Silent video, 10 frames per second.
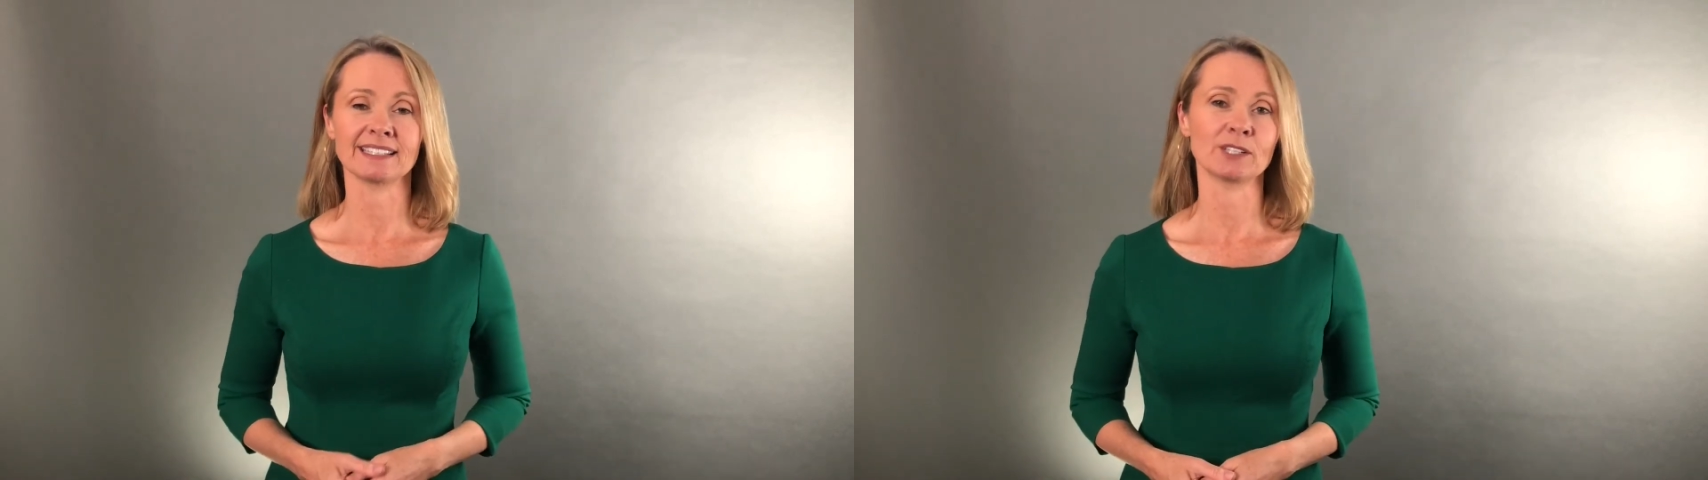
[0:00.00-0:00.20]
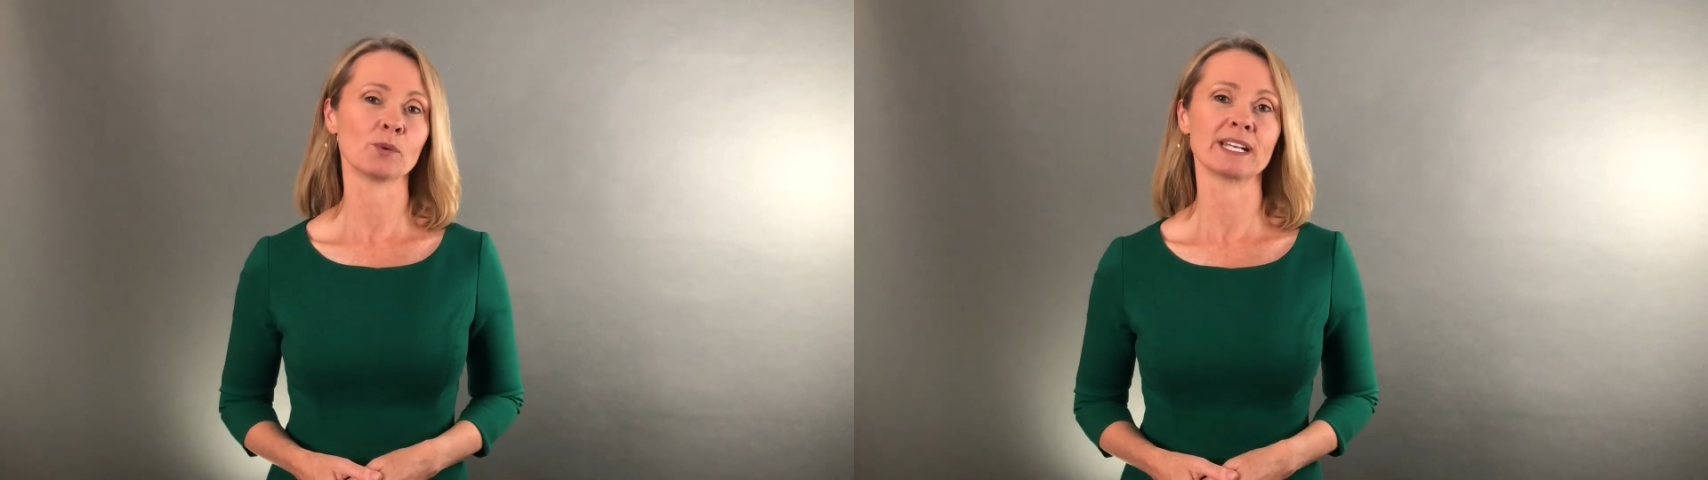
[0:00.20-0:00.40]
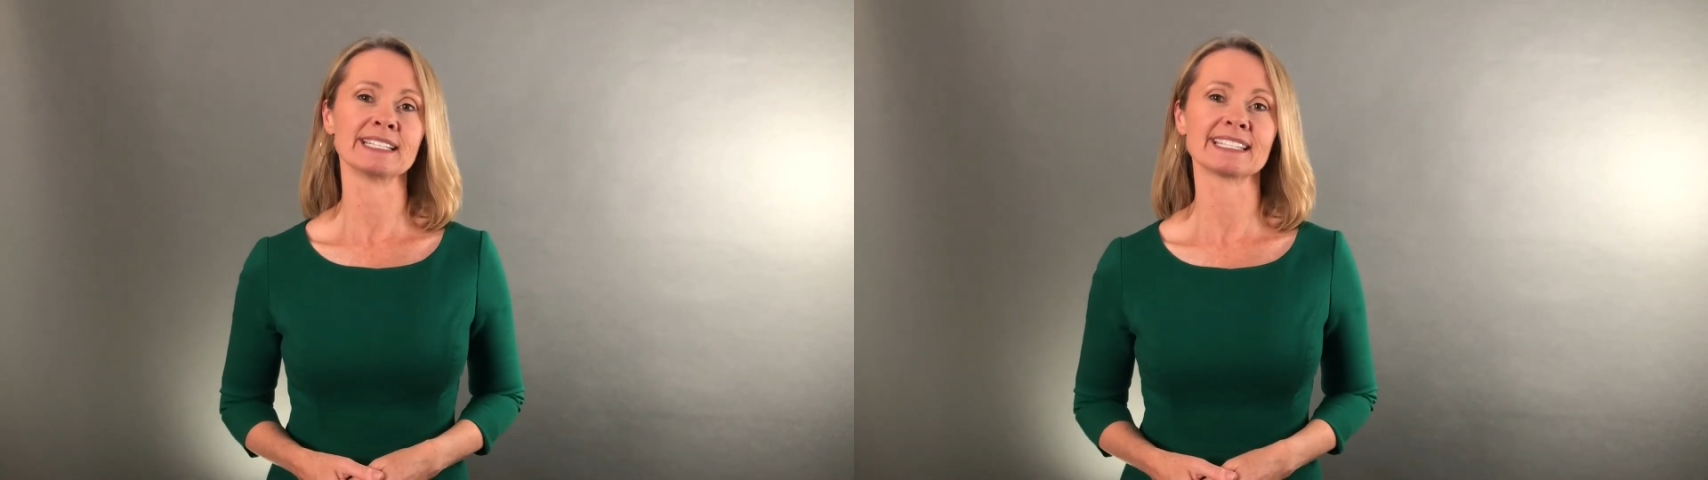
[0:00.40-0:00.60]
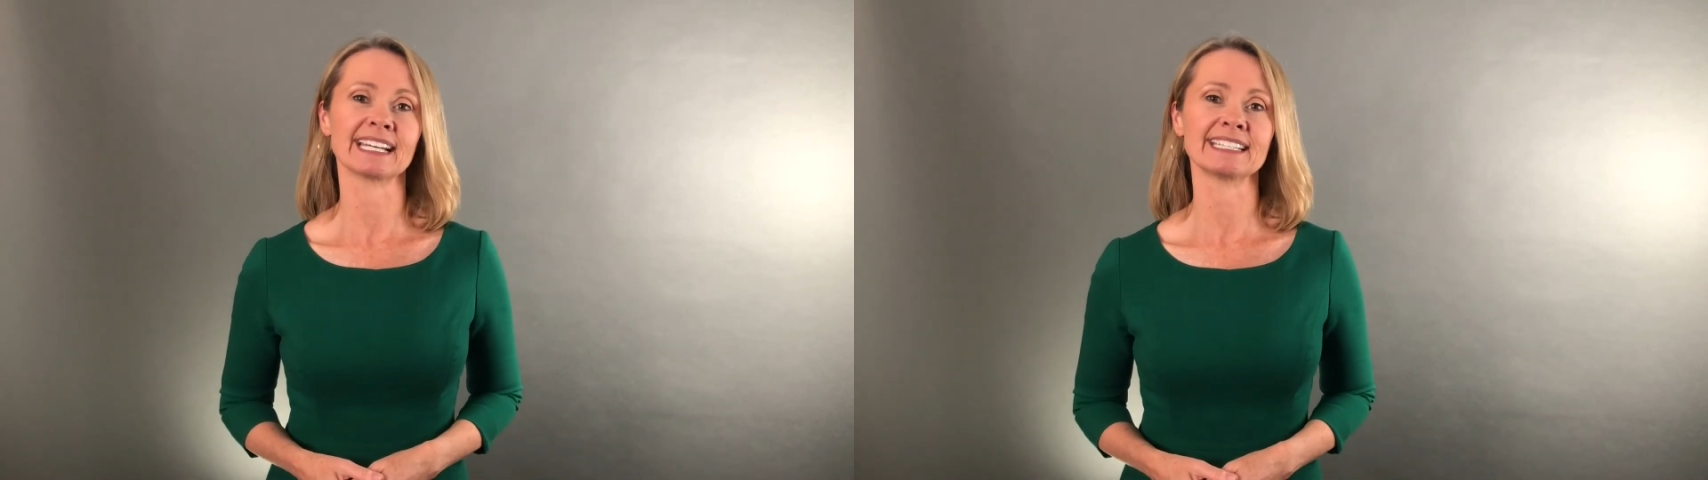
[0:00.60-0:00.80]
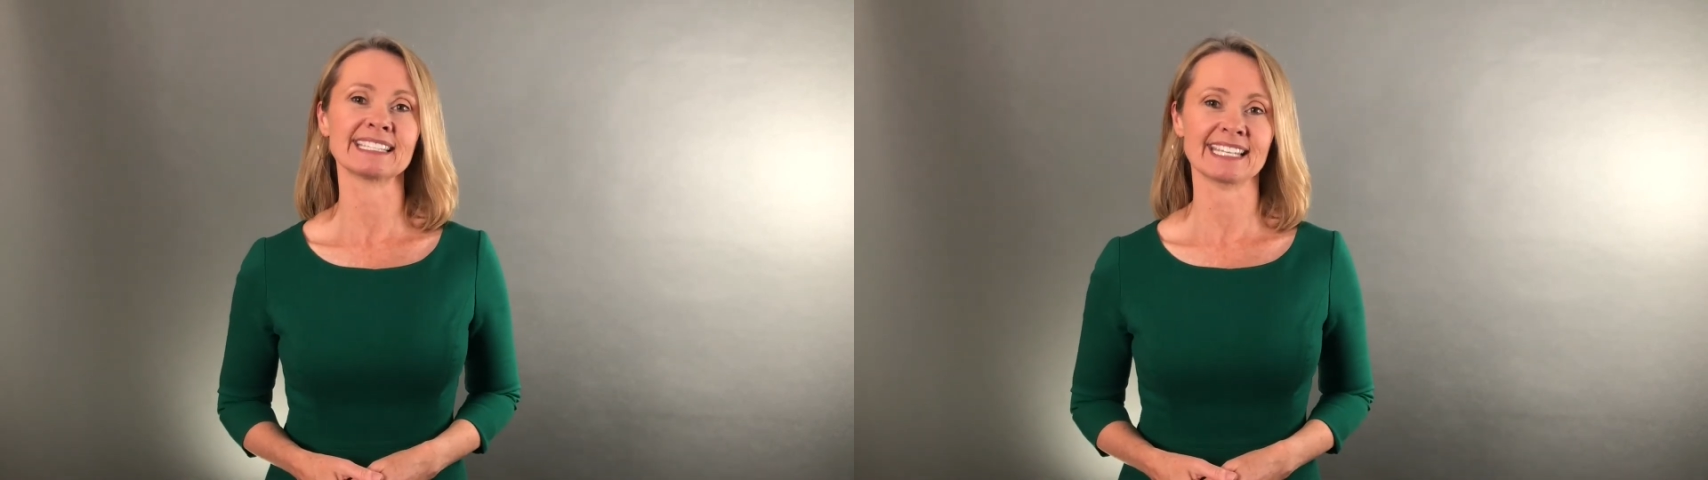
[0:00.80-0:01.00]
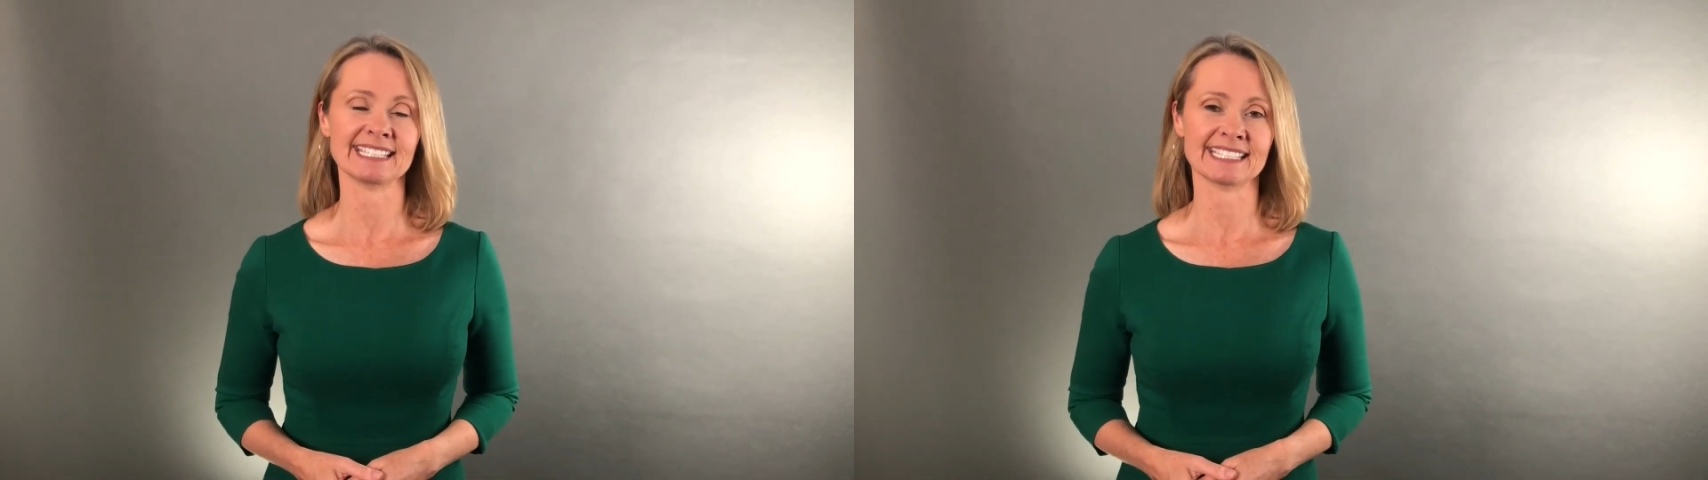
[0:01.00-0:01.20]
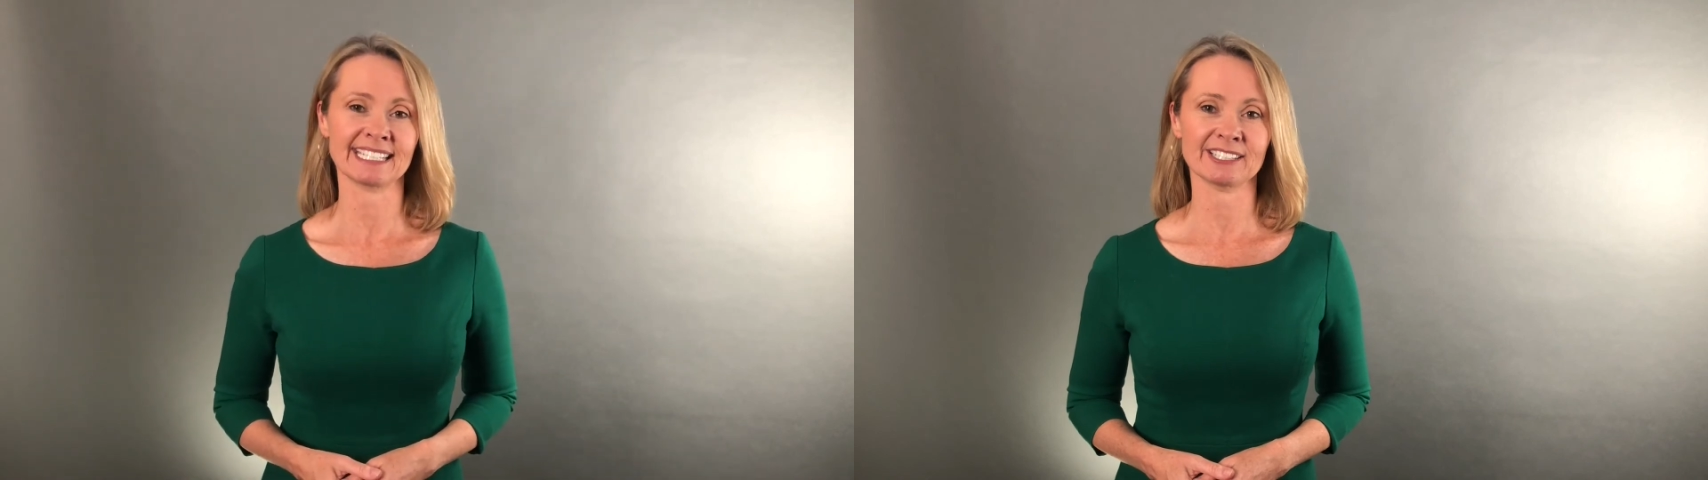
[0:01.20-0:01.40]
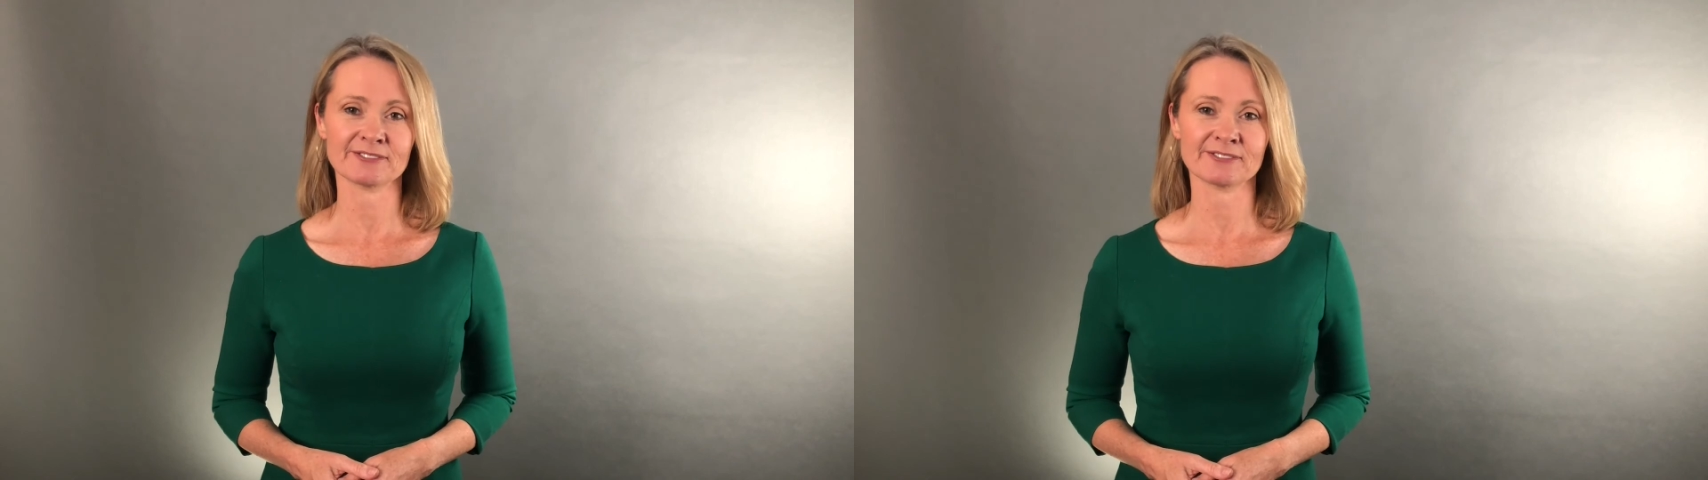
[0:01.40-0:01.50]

and what insights they see.